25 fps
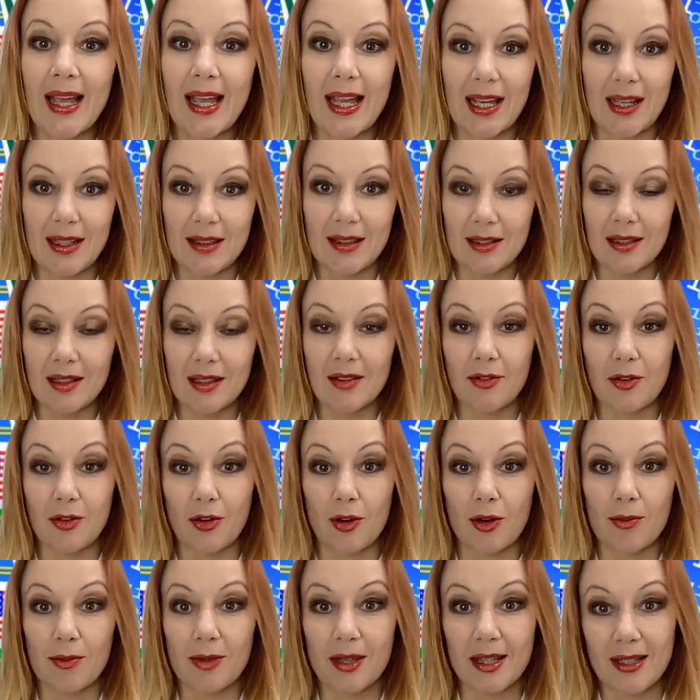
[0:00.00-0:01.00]
And
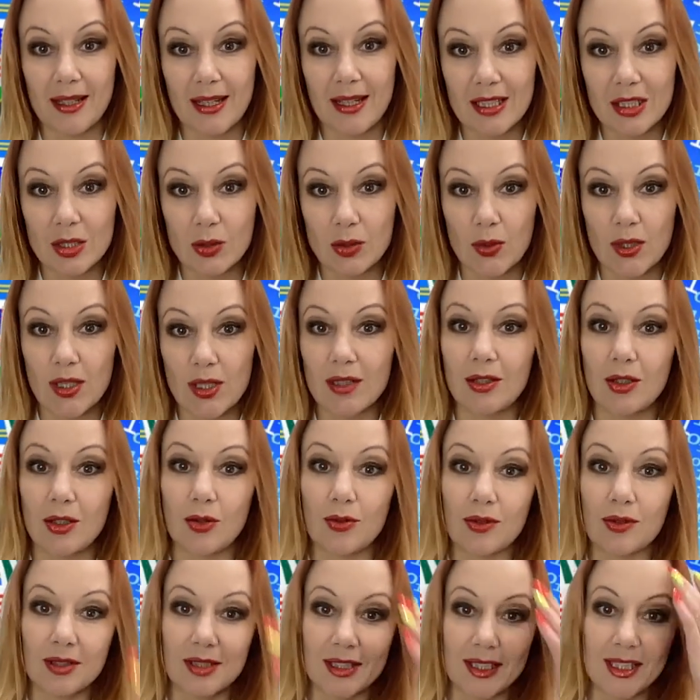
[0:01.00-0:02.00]
from the next week,
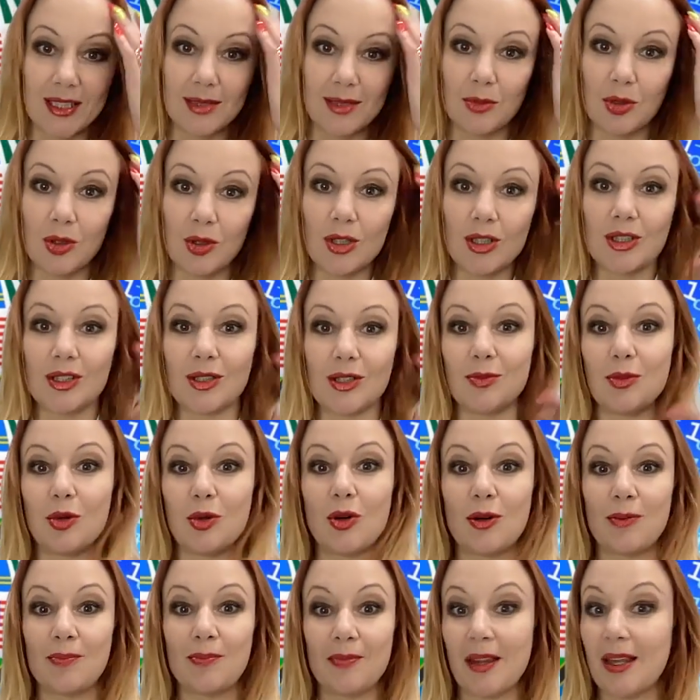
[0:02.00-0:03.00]
you will see more and
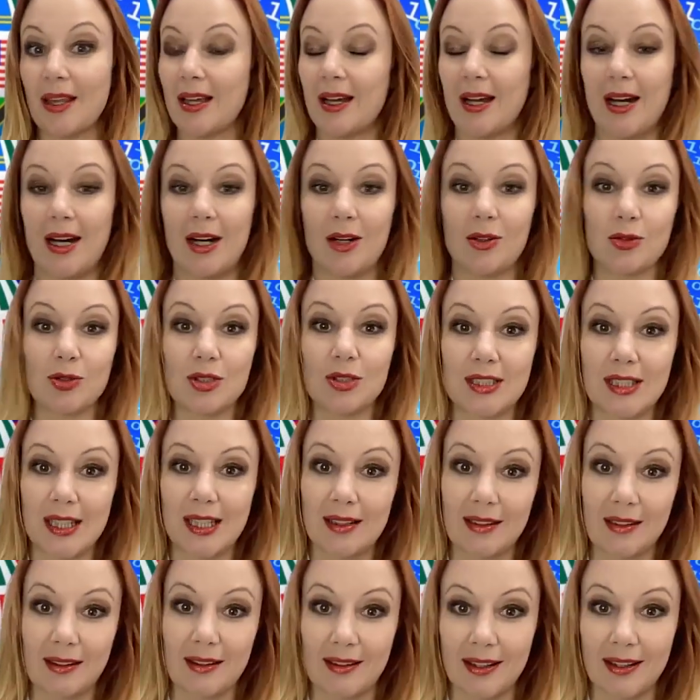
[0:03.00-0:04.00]
more
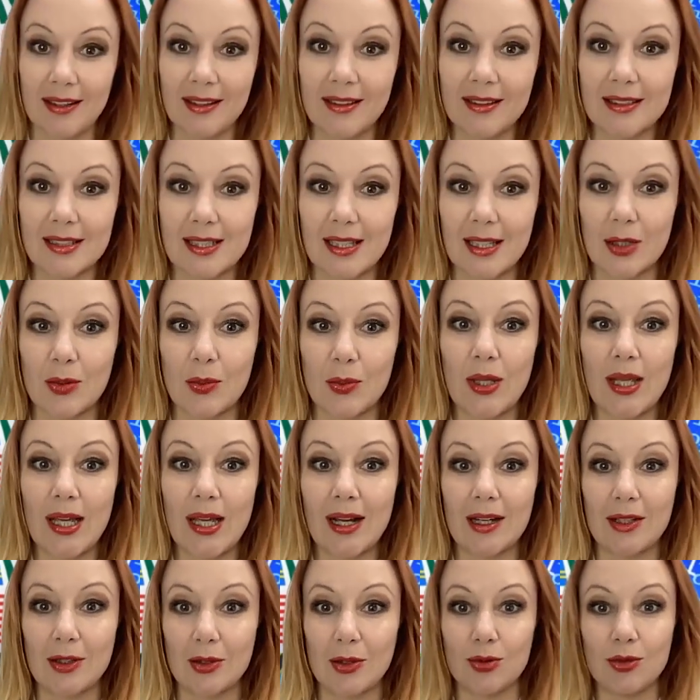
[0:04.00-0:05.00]
outstanding things that we
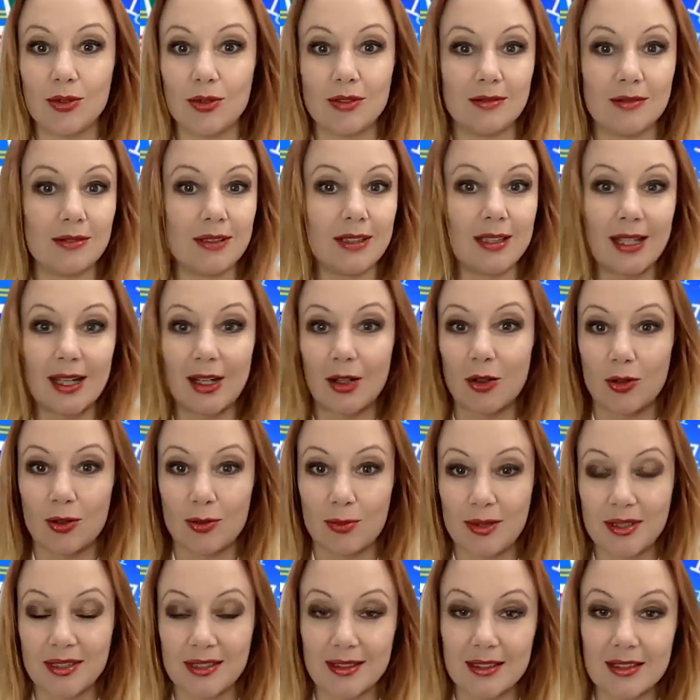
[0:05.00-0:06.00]
are doing in
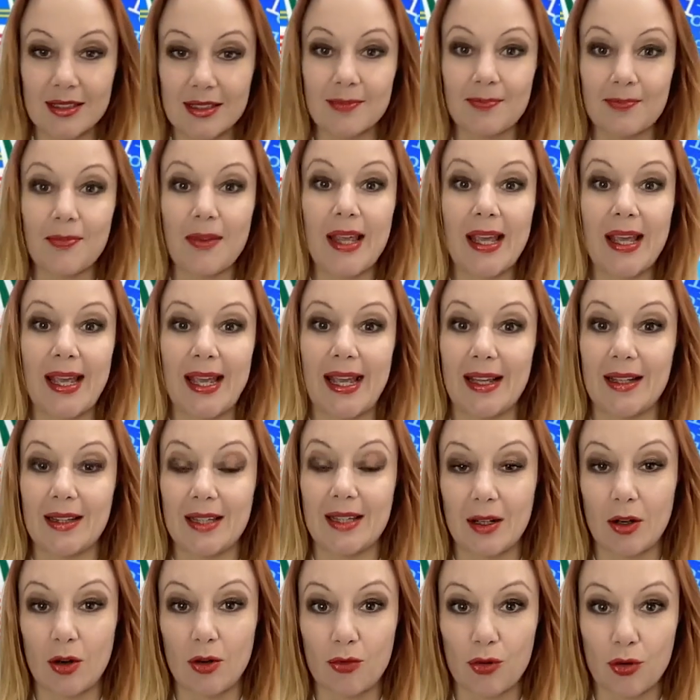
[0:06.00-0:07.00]
our business.
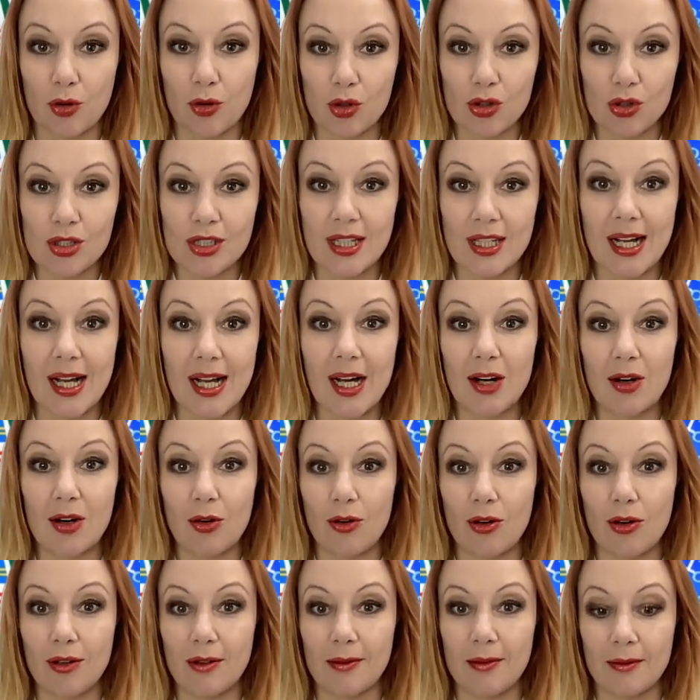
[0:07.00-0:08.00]
And of course,
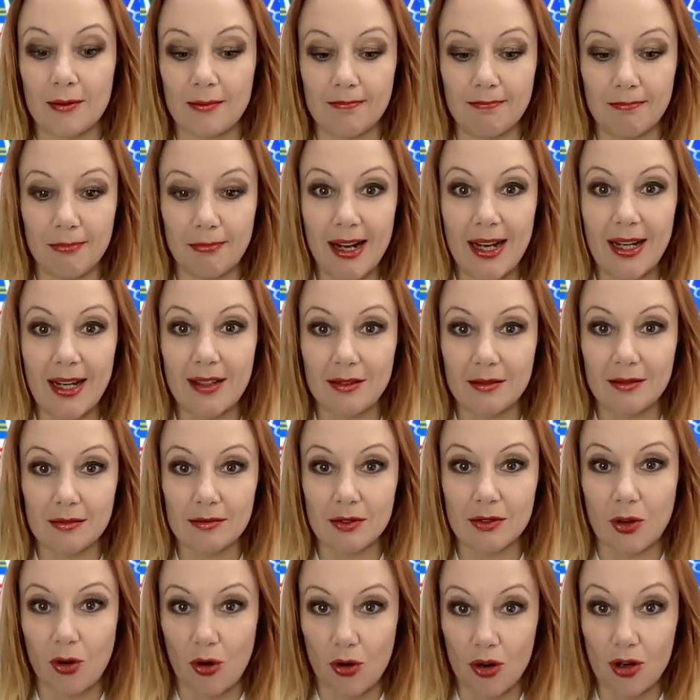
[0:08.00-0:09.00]
our
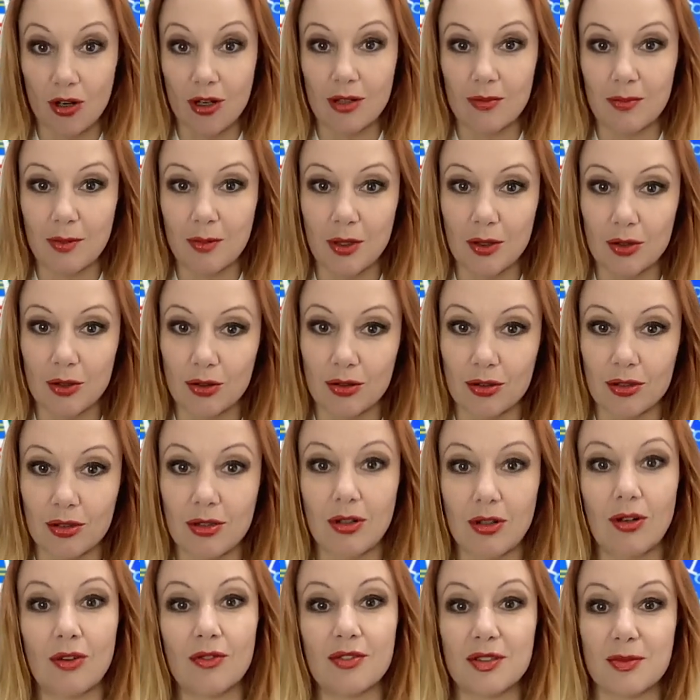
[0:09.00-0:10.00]
main core
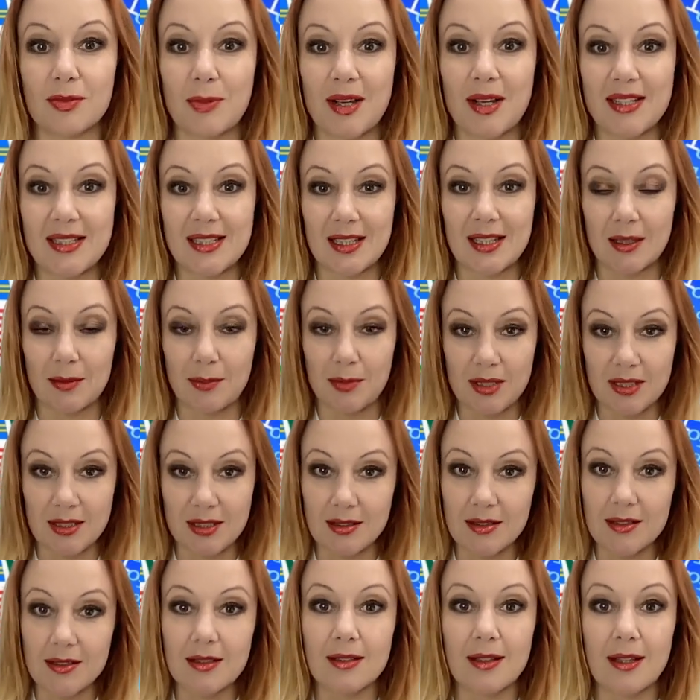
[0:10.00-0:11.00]
product of spacad
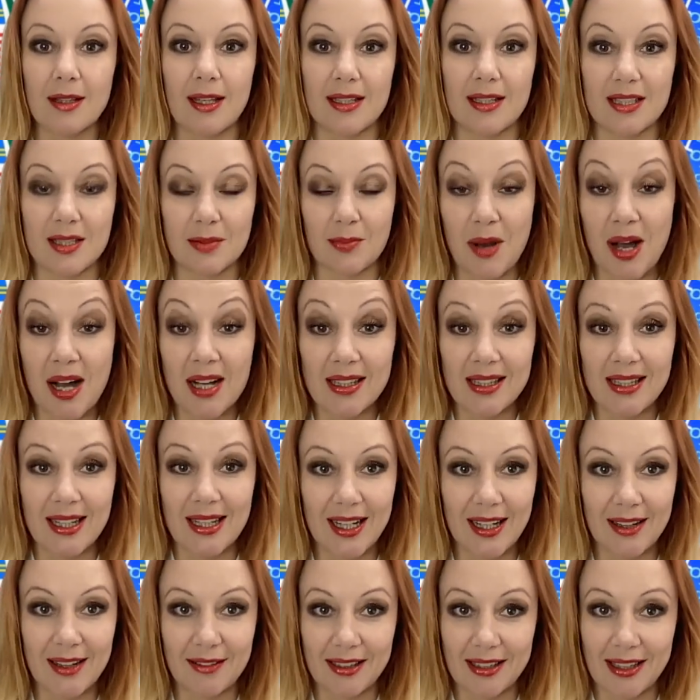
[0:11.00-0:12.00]
business, the smart
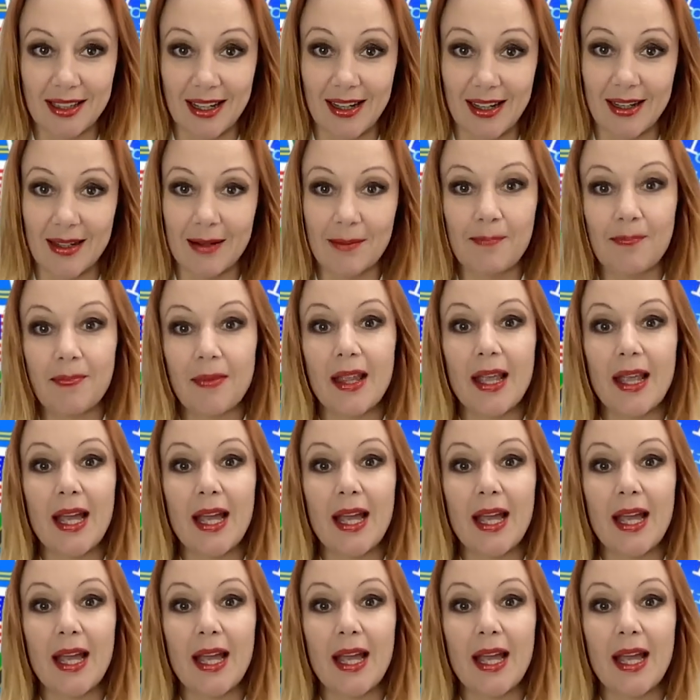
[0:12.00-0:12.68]
avatar.